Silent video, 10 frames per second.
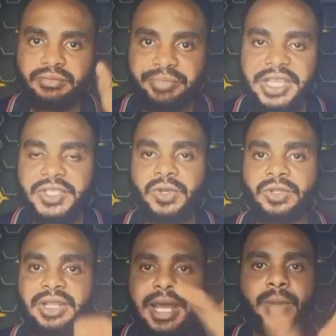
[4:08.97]
based
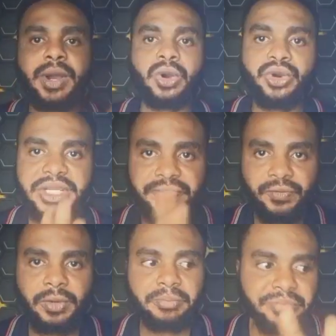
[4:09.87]
on our current
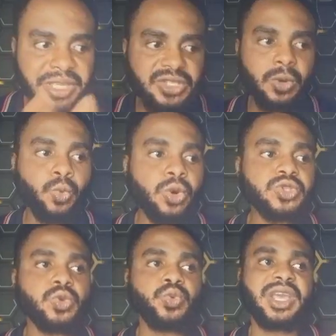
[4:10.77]
form, based on
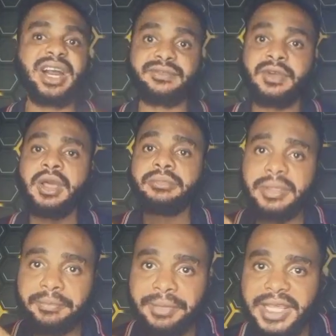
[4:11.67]
what we have
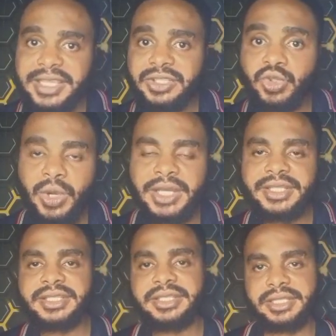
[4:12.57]
been playing throughout
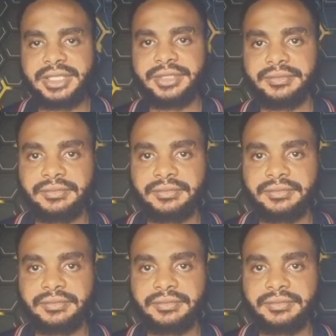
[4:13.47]
this season.